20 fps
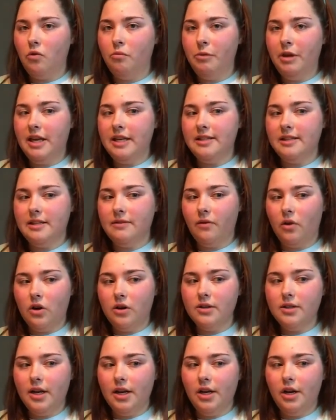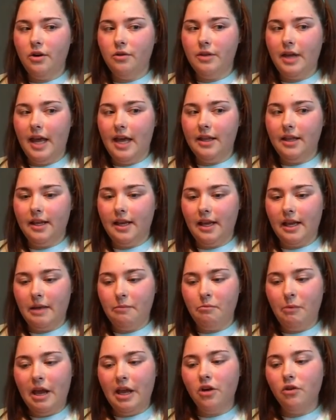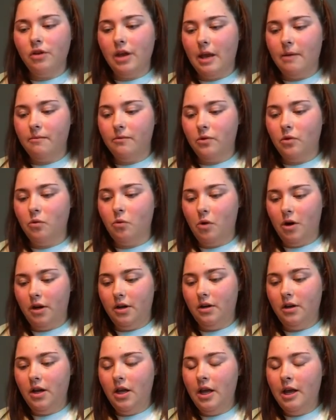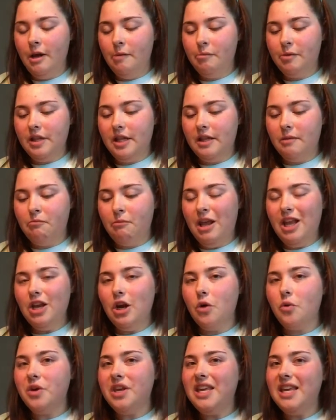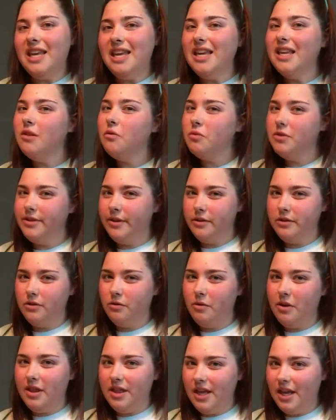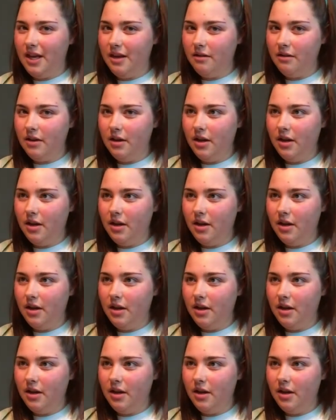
Because as far as I know, they had like a Mango Game Fuel one, but then Mango Heat was also a thing.